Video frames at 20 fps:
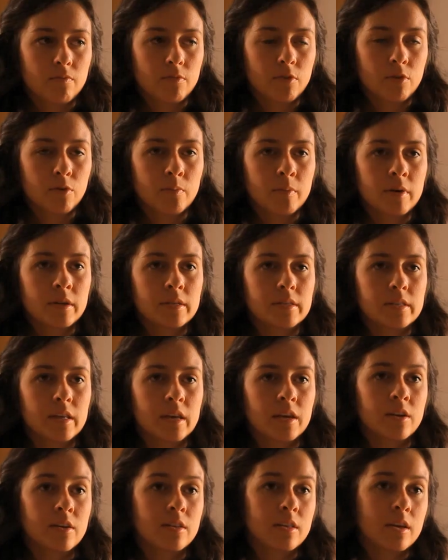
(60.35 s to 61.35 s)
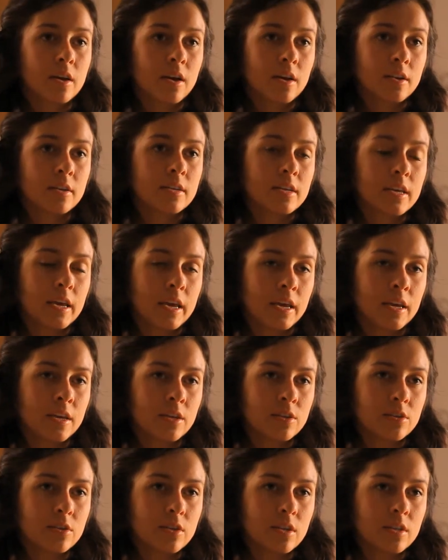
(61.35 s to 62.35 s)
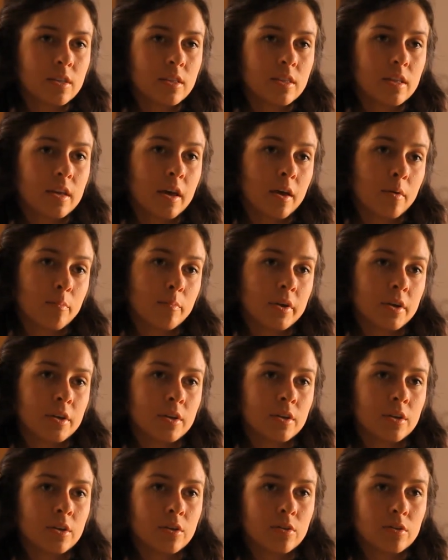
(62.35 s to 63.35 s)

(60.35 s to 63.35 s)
a few months later they got engaged, and then they got married in